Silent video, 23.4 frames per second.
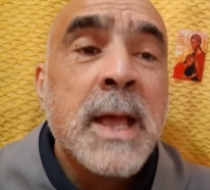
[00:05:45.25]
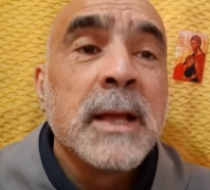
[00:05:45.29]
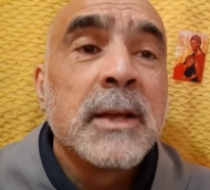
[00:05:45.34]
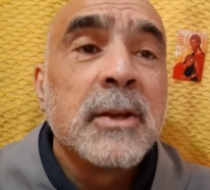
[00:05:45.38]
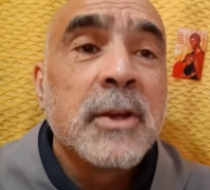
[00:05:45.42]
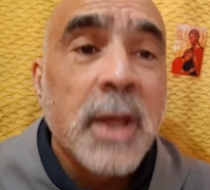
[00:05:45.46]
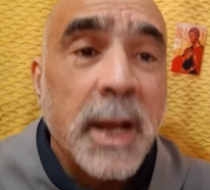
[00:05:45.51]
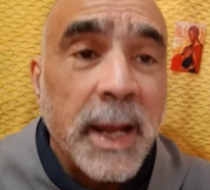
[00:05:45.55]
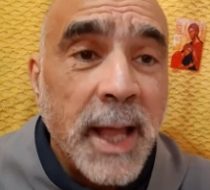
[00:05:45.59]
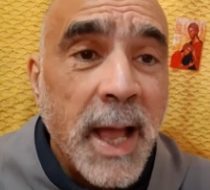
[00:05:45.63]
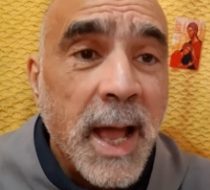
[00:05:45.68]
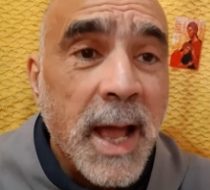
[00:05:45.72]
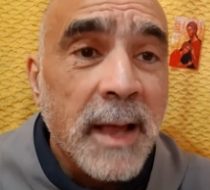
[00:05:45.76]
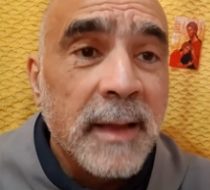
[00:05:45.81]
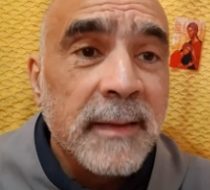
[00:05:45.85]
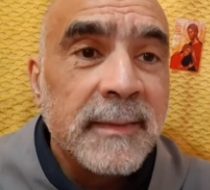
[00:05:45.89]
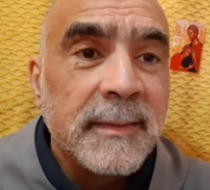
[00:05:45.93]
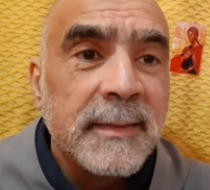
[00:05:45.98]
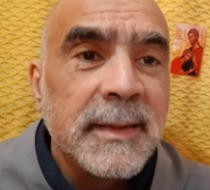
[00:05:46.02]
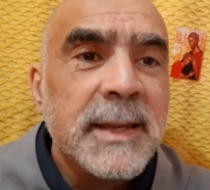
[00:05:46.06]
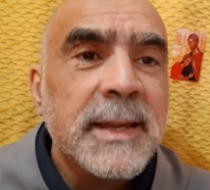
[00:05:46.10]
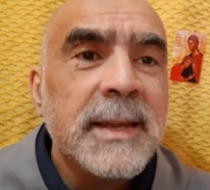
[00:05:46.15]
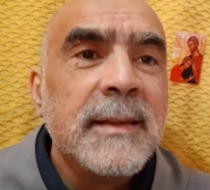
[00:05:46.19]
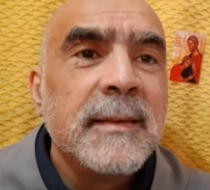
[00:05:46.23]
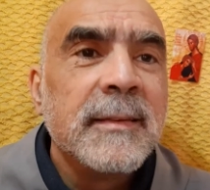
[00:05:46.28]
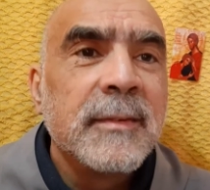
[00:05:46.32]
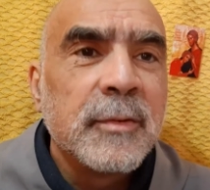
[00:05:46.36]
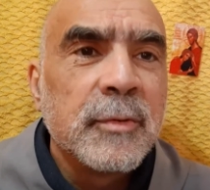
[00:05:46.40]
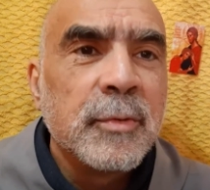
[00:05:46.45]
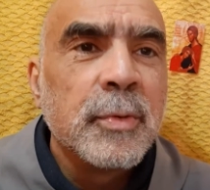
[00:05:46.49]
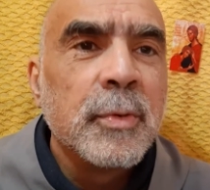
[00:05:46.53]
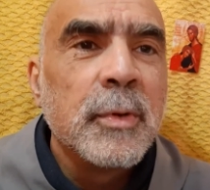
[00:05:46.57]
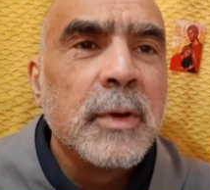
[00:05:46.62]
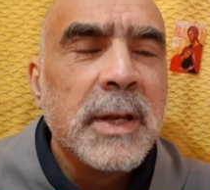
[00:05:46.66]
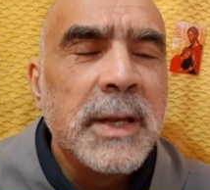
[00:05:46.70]
Christ is
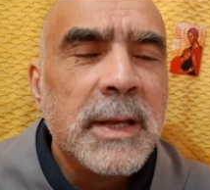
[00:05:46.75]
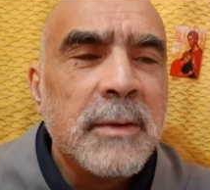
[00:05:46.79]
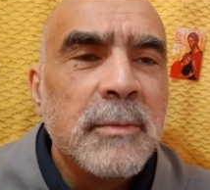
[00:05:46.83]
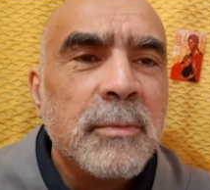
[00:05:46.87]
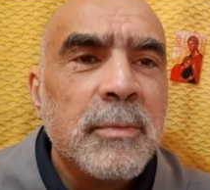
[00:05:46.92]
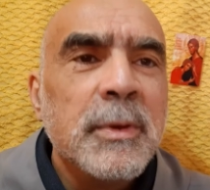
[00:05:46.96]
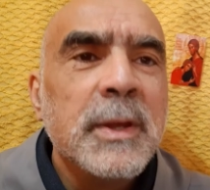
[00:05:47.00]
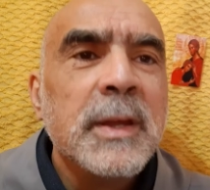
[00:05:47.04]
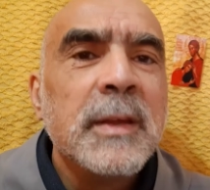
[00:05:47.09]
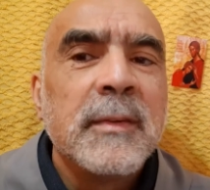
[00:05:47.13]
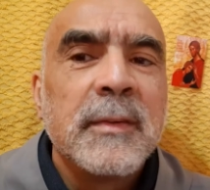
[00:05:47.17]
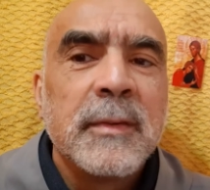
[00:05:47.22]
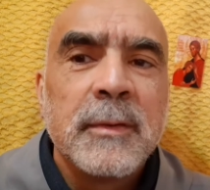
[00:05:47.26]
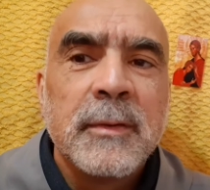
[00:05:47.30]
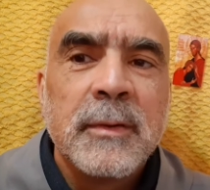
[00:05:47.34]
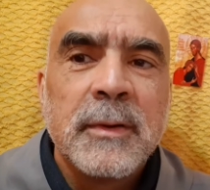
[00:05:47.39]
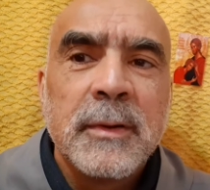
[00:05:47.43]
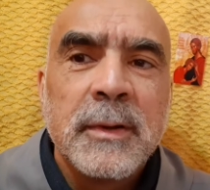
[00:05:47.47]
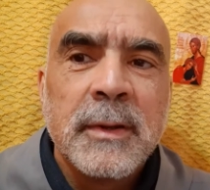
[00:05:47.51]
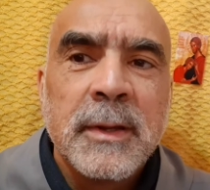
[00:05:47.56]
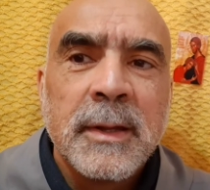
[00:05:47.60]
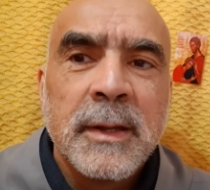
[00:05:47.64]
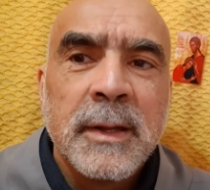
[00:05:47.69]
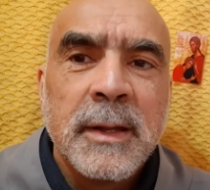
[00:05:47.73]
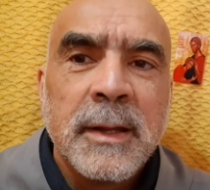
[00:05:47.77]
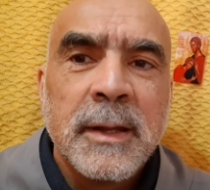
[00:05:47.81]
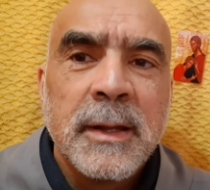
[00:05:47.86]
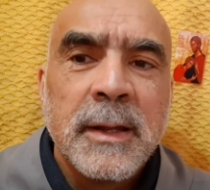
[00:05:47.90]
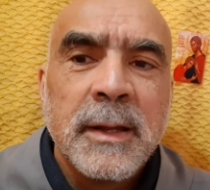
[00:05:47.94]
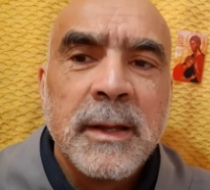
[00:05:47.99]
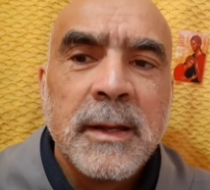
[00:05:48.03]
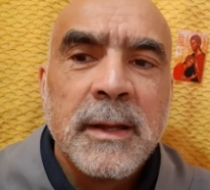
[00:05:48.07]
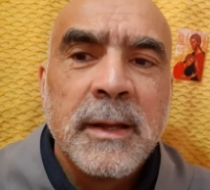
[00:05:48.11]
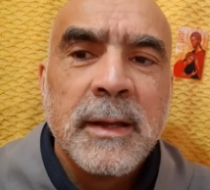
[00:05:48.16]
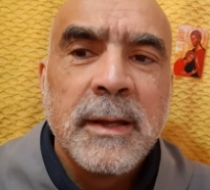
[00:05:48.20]
truly risen.
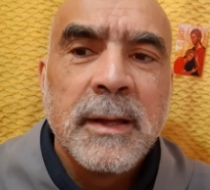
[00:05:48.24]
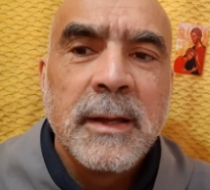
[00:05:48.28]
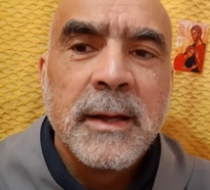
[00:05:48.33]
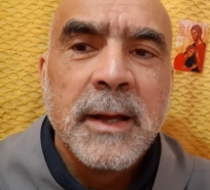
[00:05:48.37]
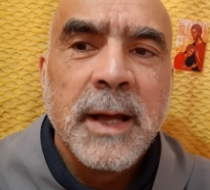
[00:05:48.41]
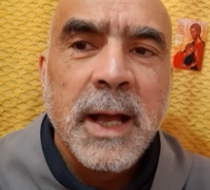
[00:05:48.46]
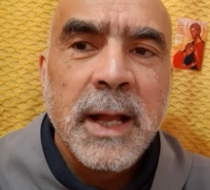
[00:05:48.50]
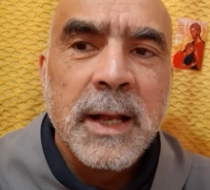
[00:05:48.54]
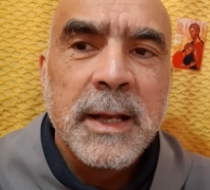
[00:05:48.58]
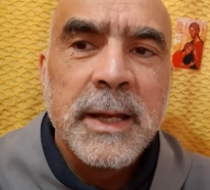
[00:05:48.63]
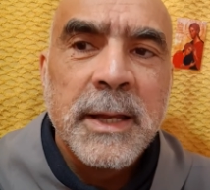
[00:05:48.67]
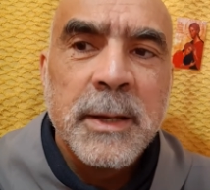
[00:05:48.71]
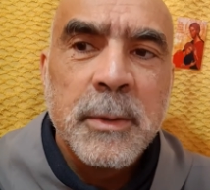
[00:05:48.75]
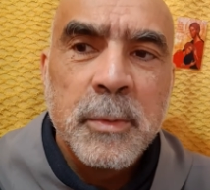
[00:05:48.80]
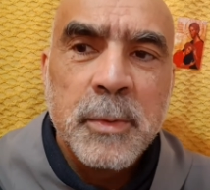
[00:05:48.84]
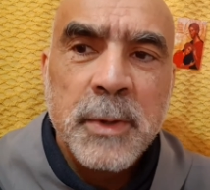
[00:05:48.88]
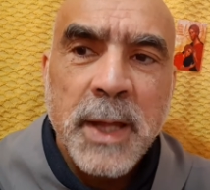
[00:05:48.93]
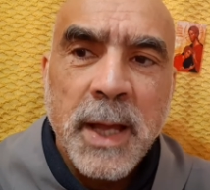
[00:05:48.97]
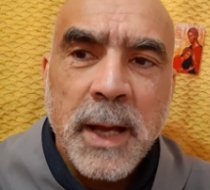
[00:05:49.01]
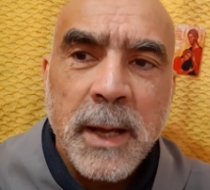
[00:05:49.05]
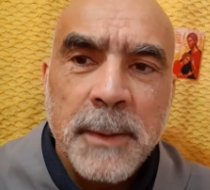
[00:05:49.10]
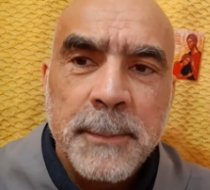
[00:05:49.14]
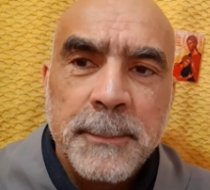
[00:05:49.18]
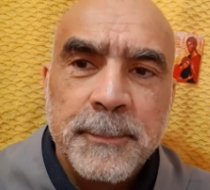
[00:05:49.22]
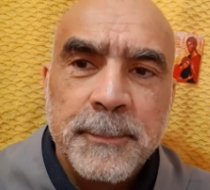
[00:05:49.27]
Alleluia.